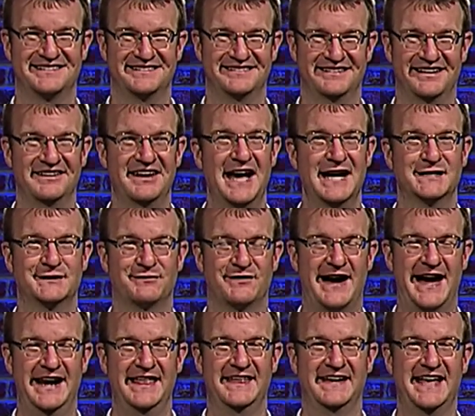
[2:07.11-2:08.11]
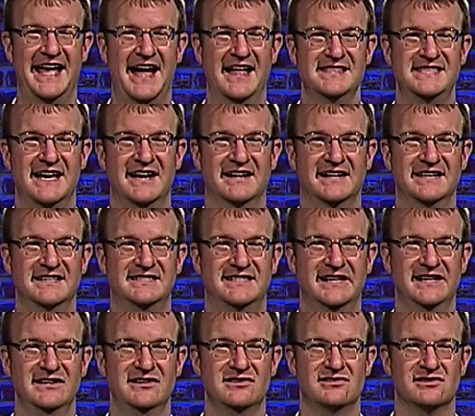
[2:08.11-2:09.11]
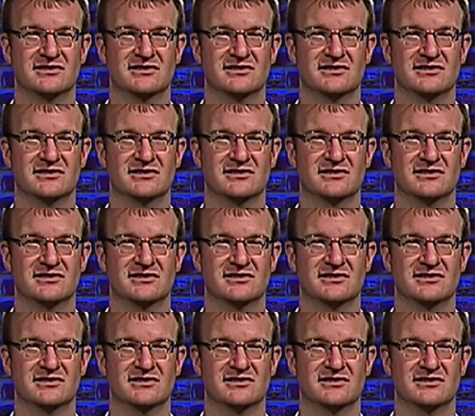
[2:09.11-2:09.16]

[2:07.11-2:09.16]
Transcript: Now, next Friday, the countdown continues.